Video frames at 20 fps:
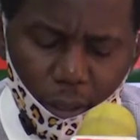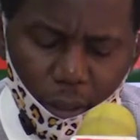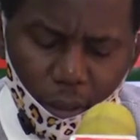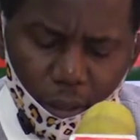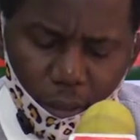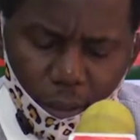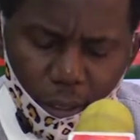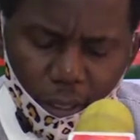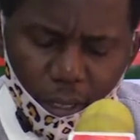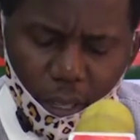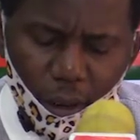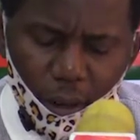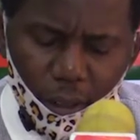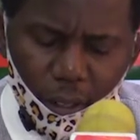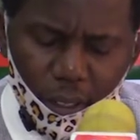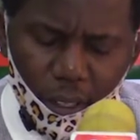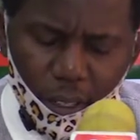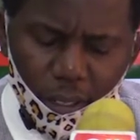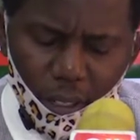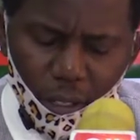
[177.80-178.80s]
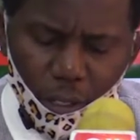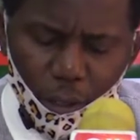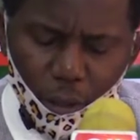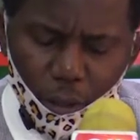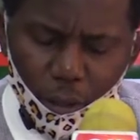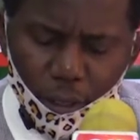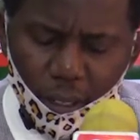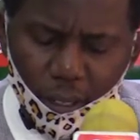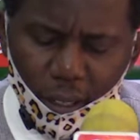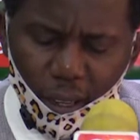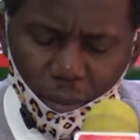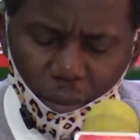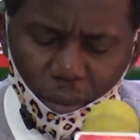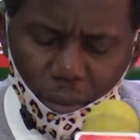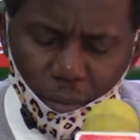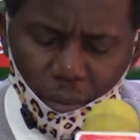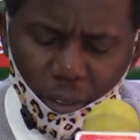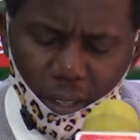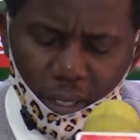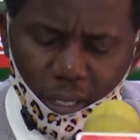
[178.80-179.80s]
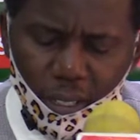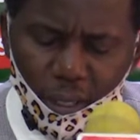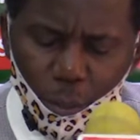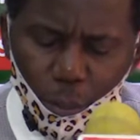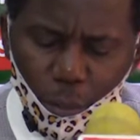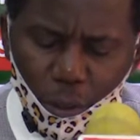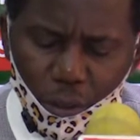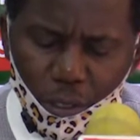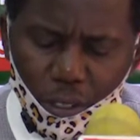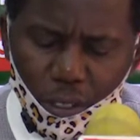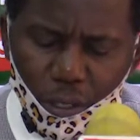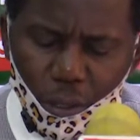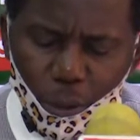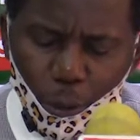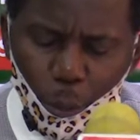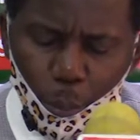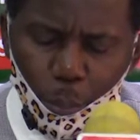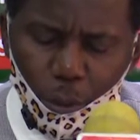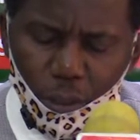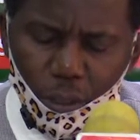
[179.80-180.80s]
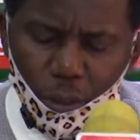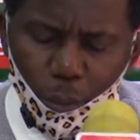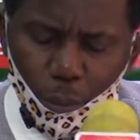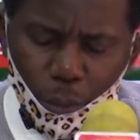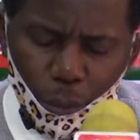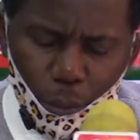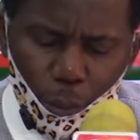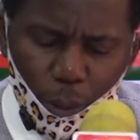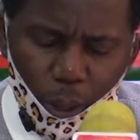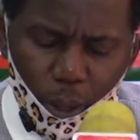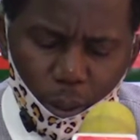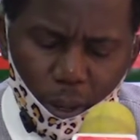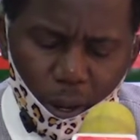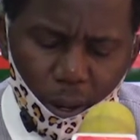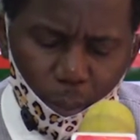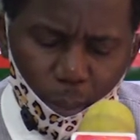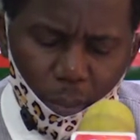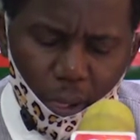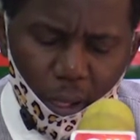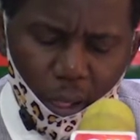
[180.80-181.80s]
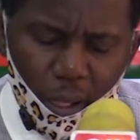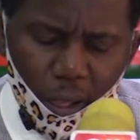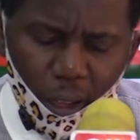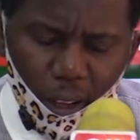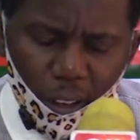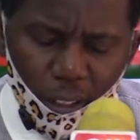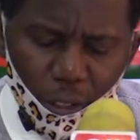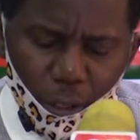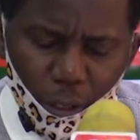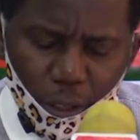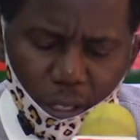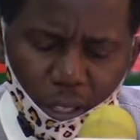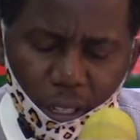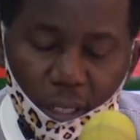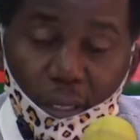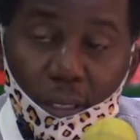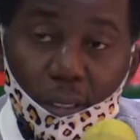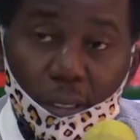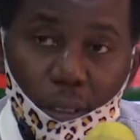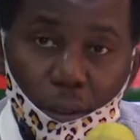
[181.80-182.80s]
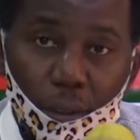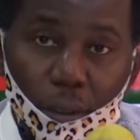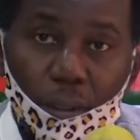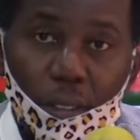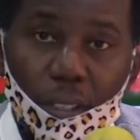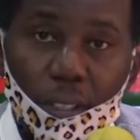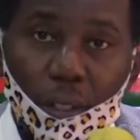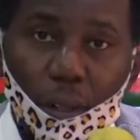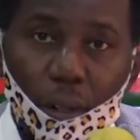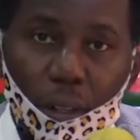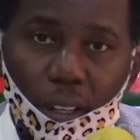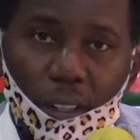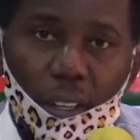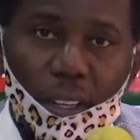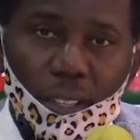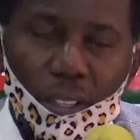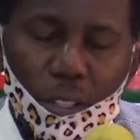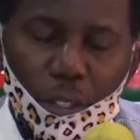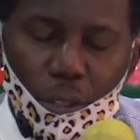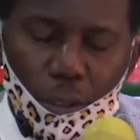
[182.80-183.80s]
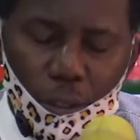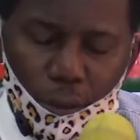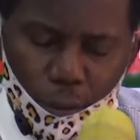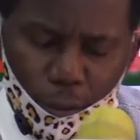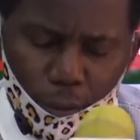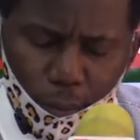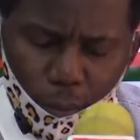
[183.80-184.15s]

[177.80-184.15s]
These are organizations that have invested much in supporting Boko Haram and just any terrorist organization